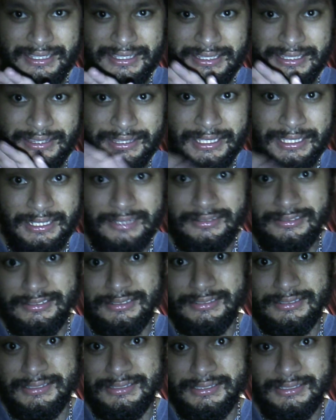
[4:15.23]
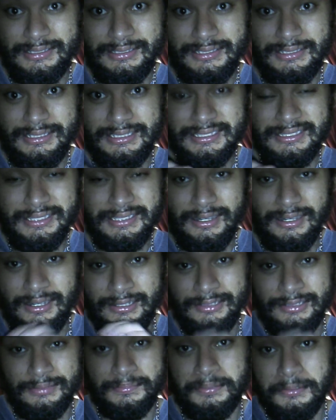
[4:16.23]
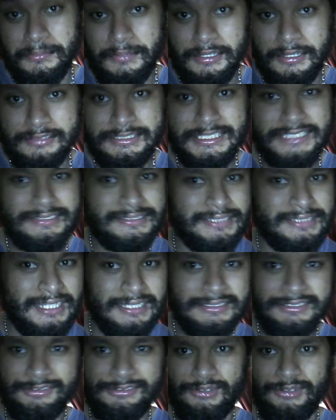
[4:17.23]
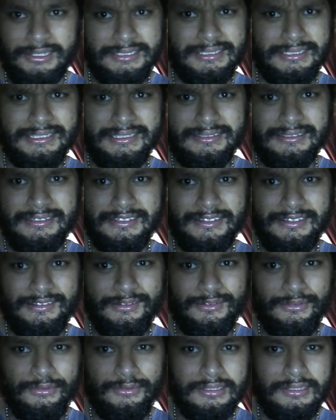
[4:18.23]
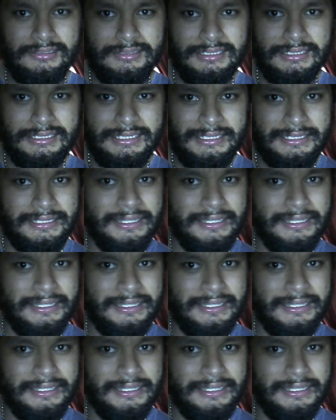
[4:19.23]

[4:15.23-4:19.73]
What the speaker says: they're in other promotions. That's what really